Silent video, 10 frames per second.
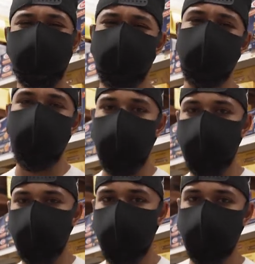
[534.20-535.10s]
type of bread
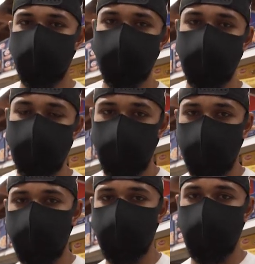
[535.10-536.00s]
as well. So definitely
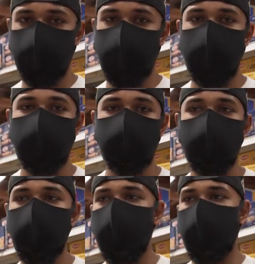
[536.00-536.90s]
recommend trying that out.
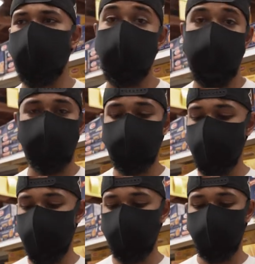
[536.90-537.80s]
And my favorite
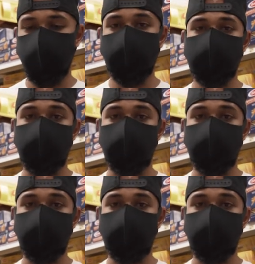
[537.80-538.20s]
brand for rice is